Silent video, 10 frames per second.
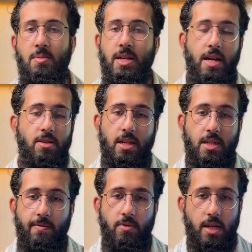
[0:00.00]
but nowadays
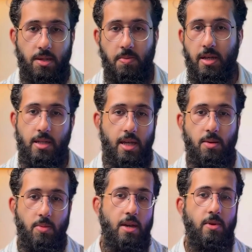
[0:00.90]
everyone expects that they
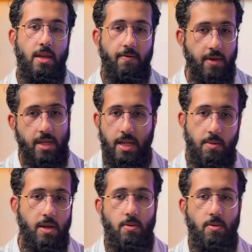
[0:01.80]
can pay with their Visa debit